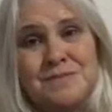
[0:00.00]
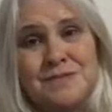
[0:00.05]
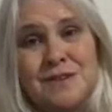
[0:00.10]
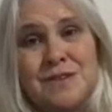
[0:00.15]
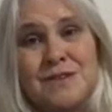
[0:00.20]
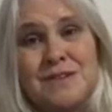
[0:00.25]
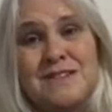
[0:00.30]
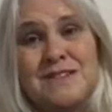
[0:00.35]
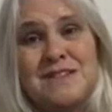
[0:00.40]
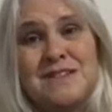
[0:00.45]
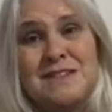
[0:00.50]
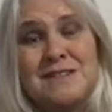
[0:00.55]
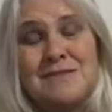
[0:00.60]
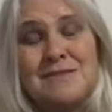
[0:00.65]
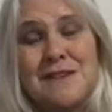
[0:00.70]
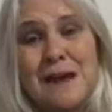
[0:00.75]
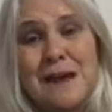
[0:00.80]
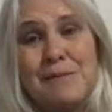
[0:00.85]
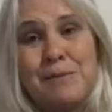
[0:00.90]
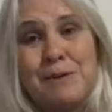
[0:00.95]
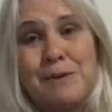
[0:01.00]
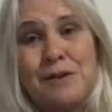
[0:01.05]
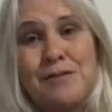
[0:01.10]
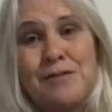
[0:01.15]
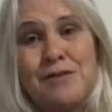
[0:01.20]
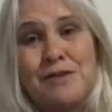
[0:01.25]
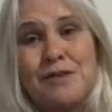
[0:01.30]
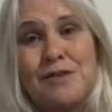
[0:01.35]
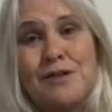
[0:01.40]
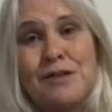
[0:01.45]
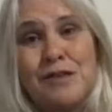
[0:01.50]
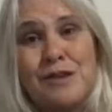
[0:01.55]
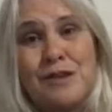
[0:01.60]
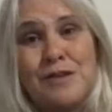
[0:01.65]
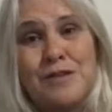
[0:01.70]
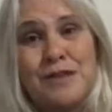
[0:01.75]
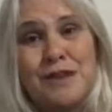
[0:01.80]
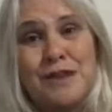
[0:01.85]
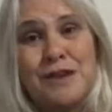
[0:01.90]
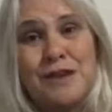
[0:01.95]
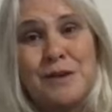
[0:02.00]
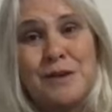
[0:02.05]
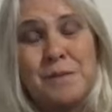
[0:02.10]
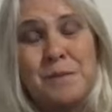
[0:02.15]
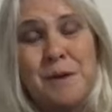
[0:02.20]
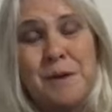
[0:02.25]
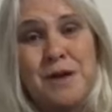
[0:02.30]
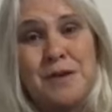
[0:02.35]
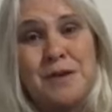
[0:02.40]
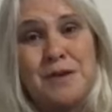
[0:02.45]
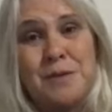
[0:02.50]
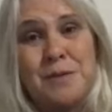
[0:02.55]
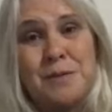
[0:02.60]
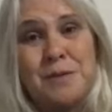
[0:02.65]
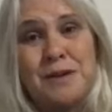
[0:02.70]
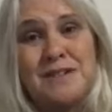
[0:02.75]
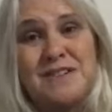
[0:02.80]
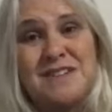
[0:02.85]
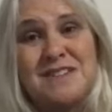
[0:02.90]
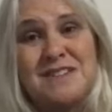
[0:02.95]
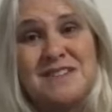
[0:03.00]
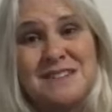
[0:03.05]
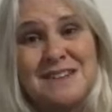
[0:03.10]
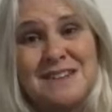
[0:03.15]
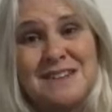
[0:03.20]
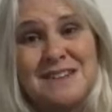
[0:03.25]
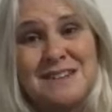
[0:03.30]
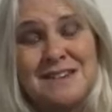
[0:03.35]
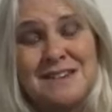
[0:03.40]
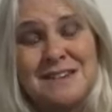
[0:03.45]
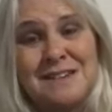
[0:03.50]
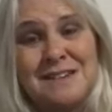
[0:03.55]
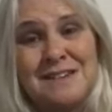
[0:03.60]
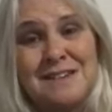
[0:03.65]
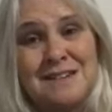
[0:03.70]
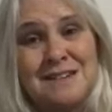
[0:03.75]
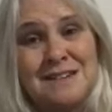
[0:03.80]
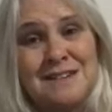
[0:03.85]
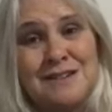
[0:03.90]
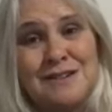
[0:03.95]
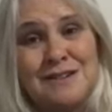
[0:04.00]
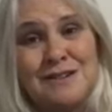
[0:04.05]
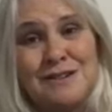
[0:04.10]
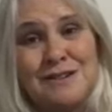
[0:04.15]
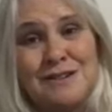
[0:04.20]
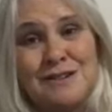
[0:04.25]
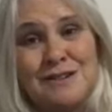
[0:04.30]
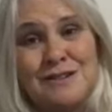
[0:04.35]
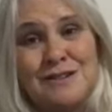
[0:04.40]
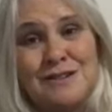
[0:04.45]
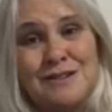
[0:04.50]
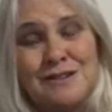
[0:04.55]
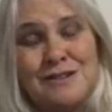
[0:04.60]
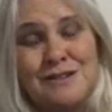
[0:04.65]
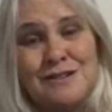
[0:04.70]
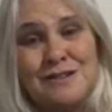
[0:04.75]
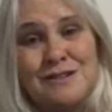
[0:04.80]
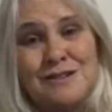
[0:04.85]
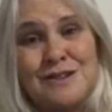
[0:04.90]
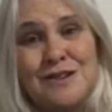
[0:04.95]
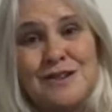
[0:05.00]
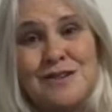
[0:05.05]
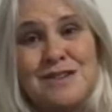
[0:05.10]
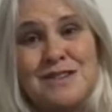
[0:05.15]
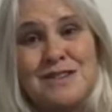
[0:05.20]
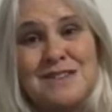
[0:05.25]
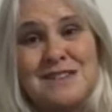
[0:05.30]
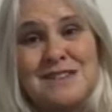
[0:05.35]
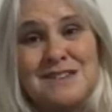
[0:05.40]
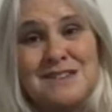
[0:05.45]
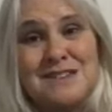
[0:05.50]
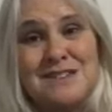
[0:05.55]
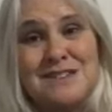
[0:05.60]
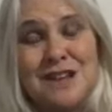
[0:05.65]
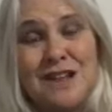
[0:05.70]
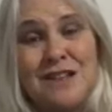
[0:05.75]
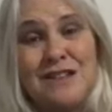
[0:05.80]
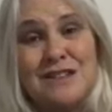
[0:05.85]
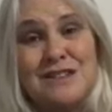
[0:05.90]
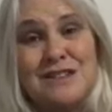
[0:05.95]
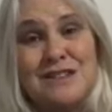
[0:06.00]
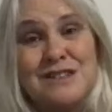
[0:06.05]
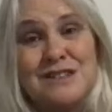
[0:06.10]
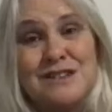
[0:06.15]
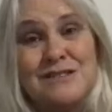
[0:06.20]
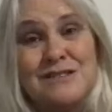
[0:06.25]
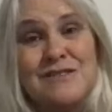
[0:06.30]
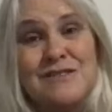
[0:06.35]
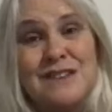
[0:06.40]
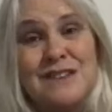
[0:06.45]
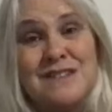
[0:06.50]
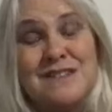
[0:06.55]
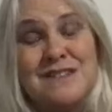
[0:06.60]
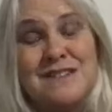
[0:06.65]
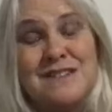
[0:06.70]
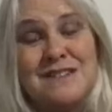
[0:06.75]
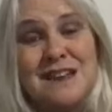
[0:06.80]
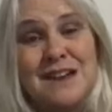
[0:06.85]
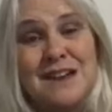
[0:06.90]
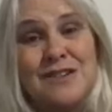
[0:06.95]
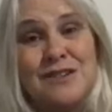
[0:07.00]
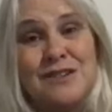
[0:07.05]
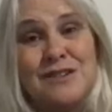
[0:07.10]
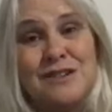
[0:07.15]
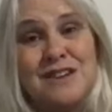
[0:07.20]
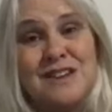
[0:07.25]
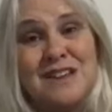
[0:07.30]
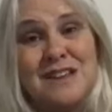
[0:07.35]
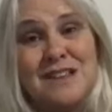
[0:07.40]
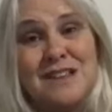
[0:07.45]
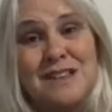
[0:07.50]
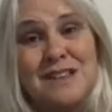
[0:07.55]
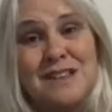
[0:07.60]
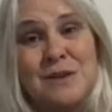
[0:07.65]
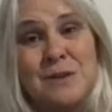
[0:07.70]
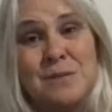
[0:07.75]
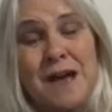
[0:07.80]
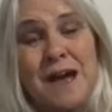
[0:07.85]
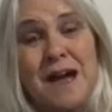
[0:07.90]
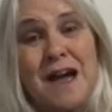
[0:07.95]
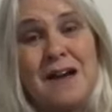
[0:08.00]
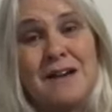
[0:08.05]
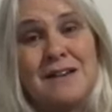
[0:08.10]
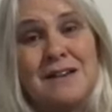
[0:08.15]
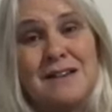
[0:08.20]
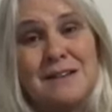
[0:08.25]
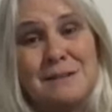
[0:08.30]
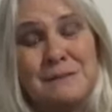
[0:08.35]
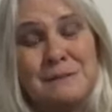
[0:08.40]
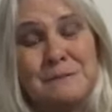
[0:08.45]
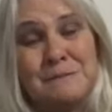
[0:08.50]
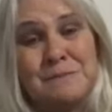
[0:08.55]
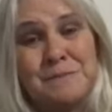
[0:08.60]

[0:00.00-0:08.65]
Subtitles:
Noticing the fabric of your clothing upon your person. Noticing a solid surface underneath your back.